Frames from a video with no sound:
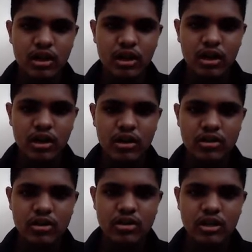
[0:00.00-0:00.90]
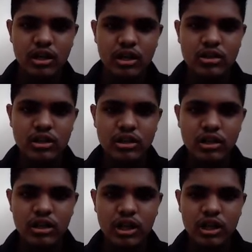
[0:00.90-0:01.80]
and these are the circuit
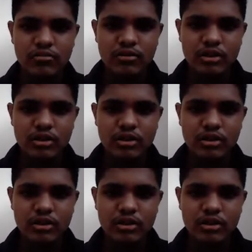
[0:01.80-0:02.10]
diagrams,